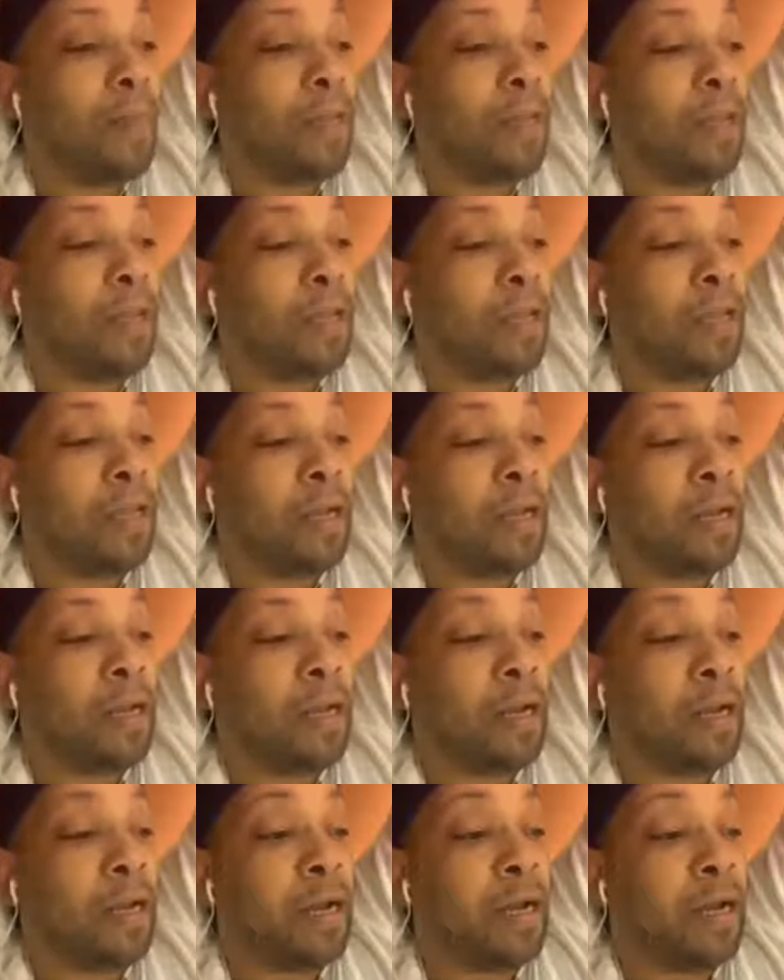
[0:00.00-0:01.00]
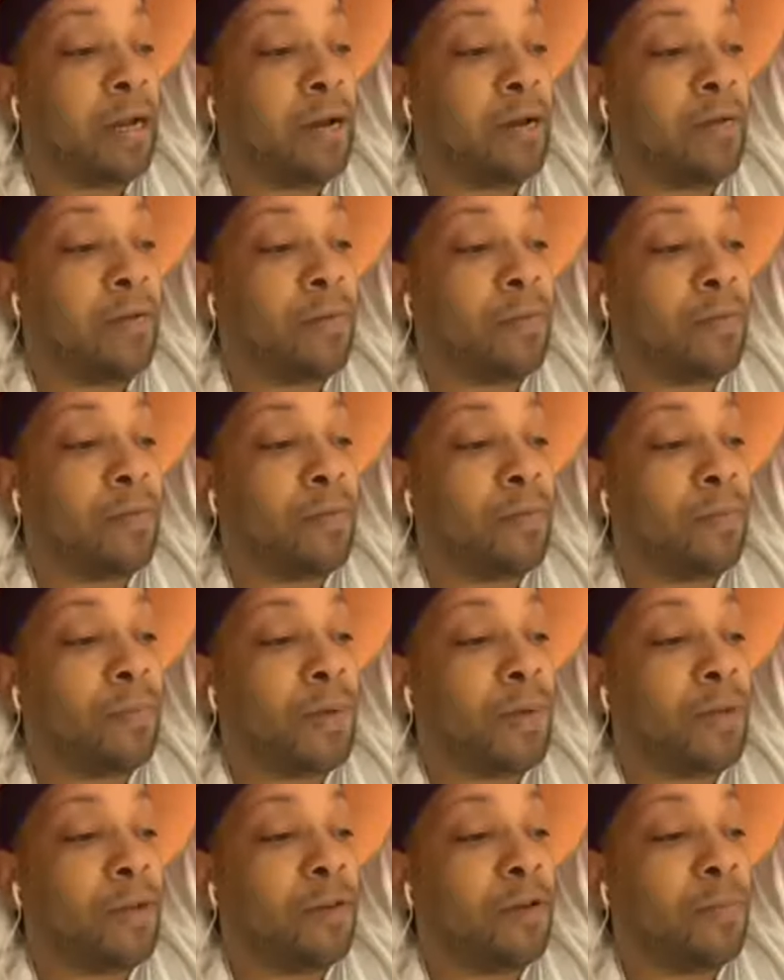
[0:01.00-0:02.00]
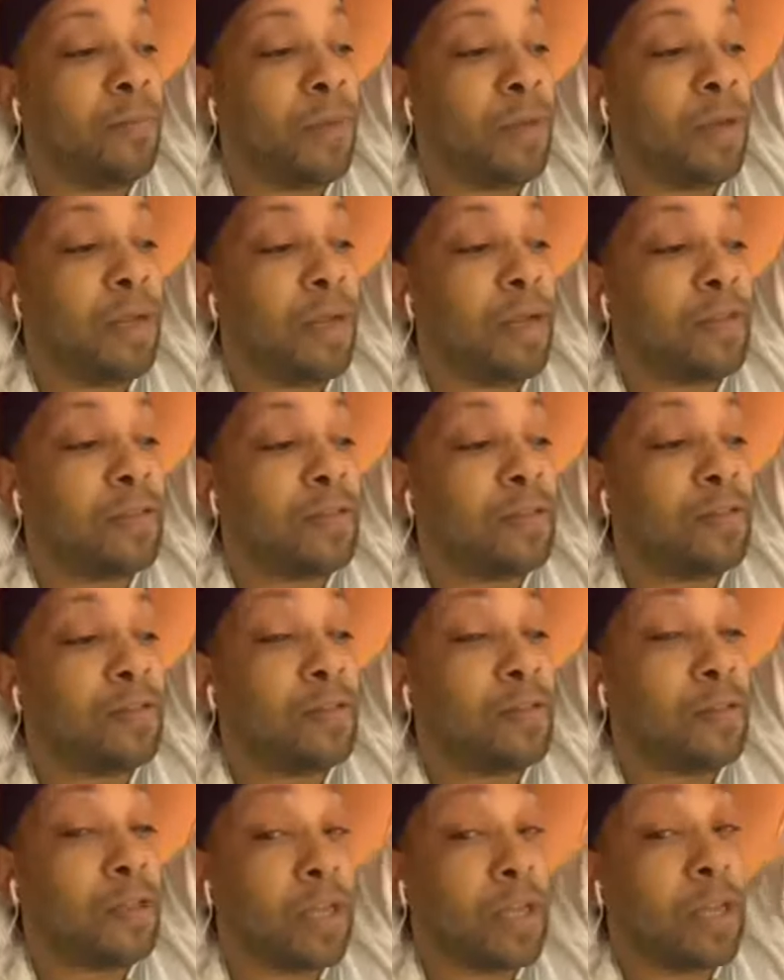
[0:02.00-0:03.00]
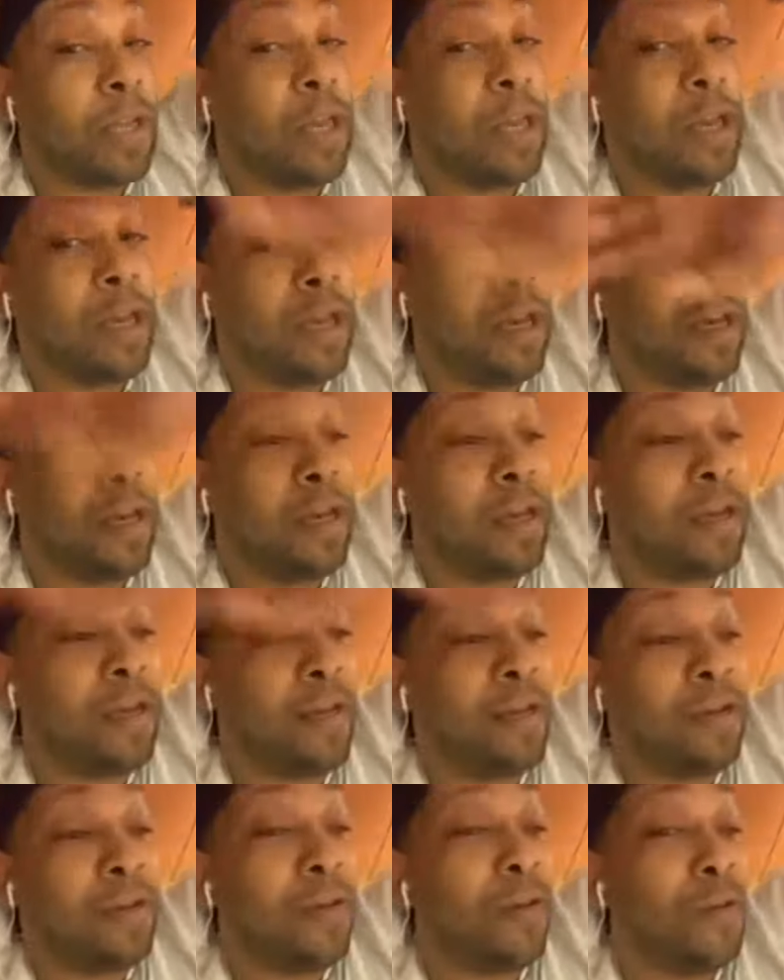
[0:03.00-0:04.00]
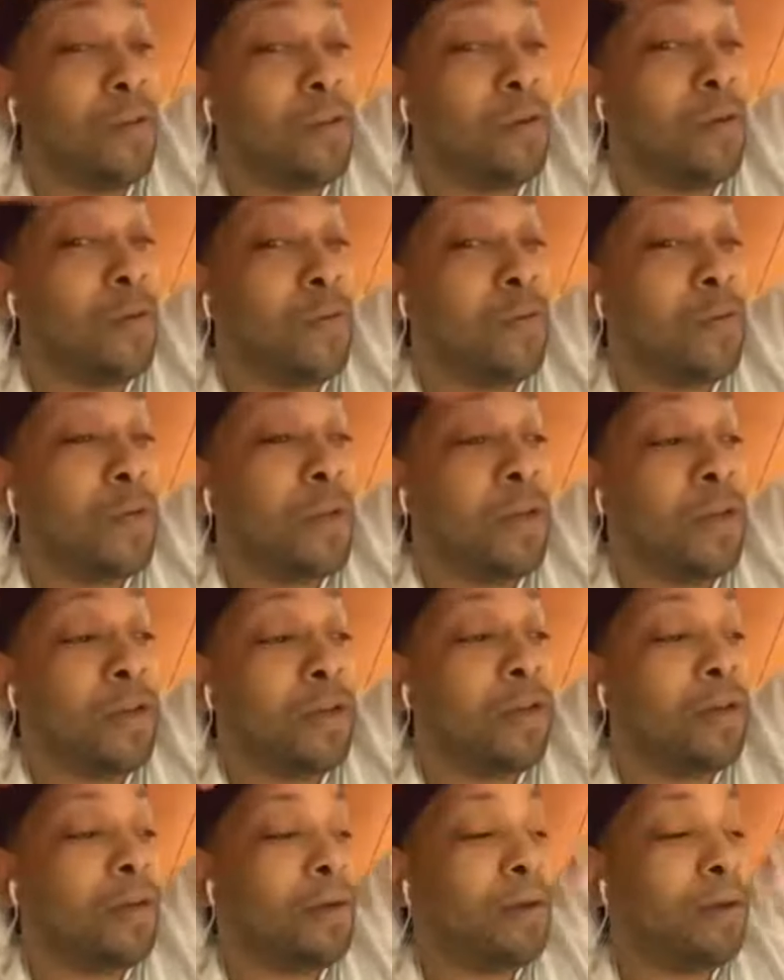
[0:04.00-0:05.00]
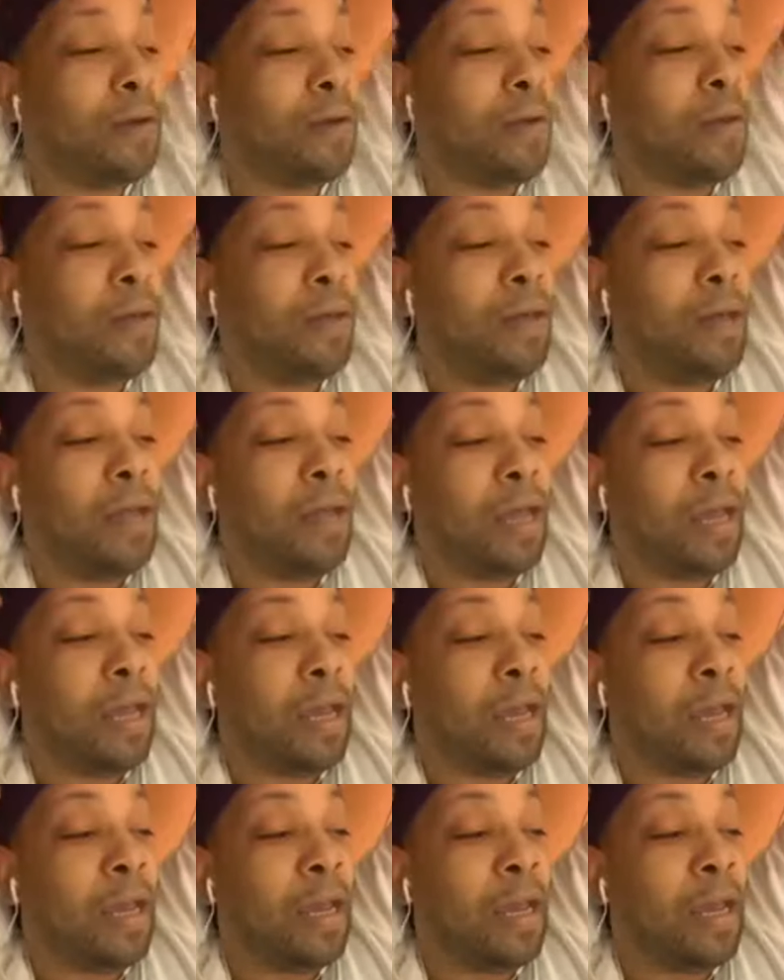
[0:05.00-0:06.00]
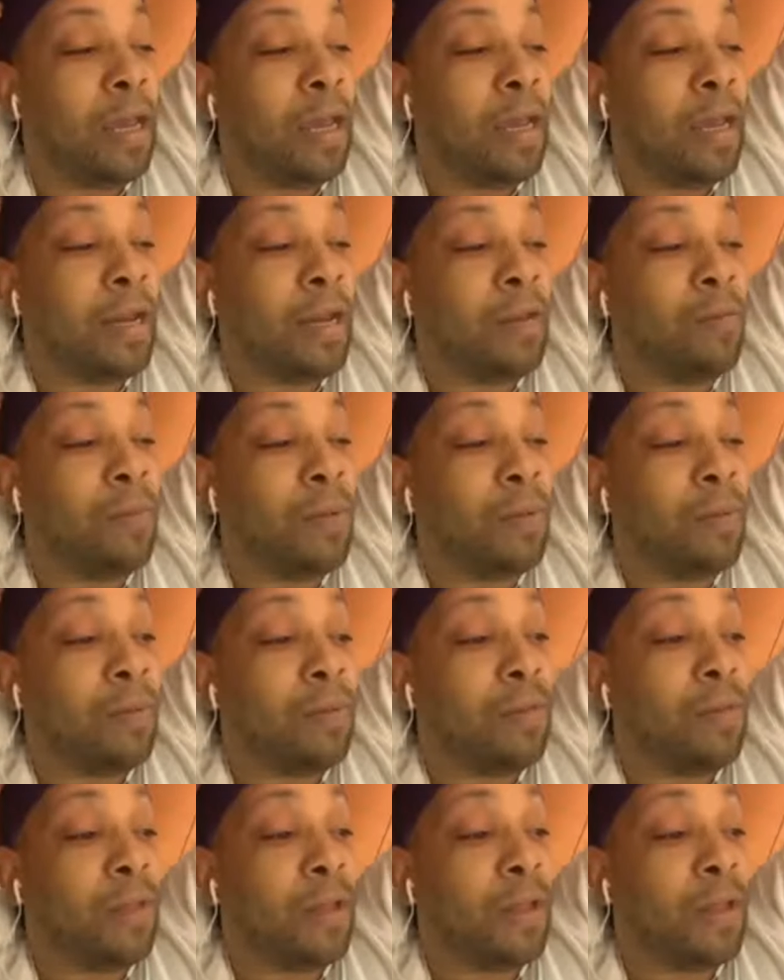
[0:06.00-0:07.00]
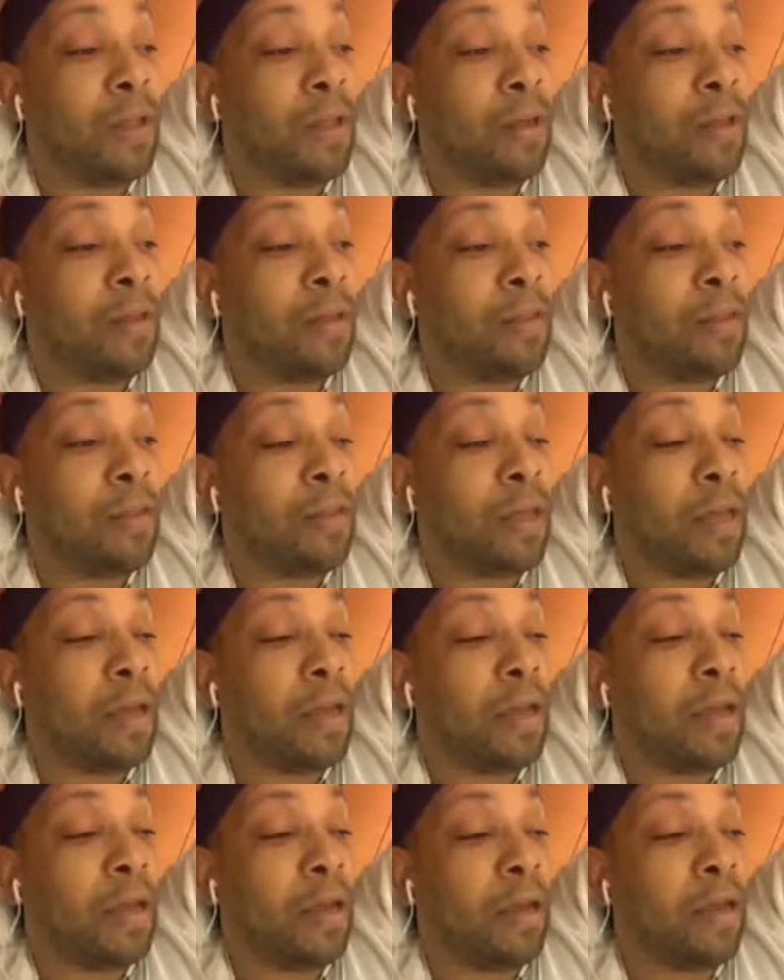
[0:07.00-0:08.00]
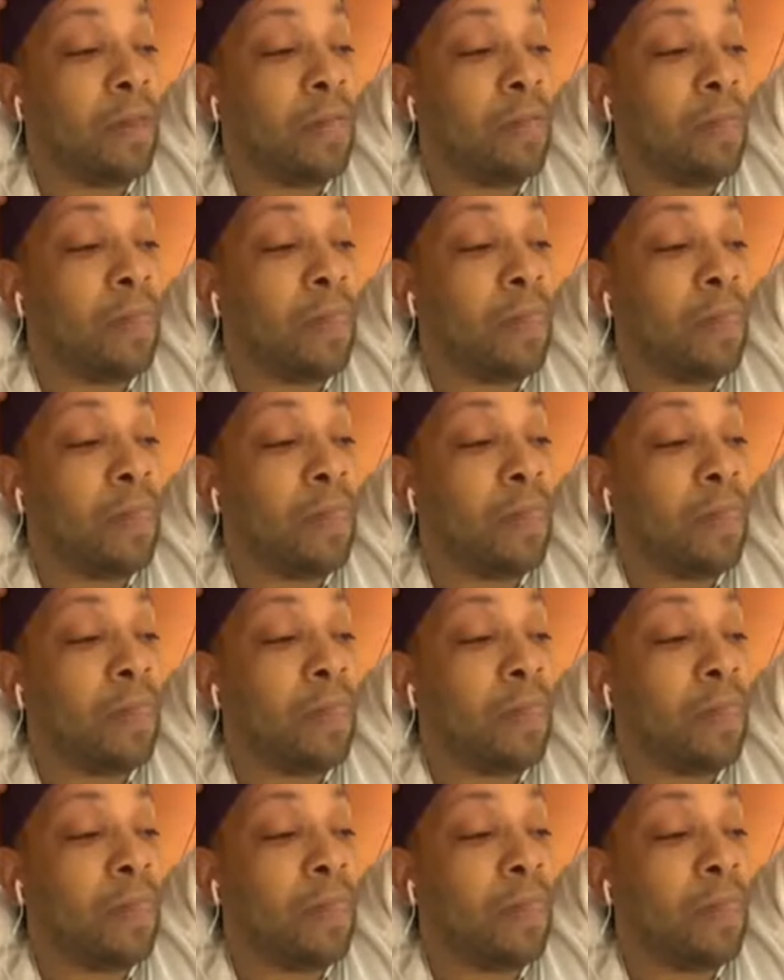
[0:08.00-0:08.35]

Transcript: and then I have my European ancestors like, hey, over here. And it made me think that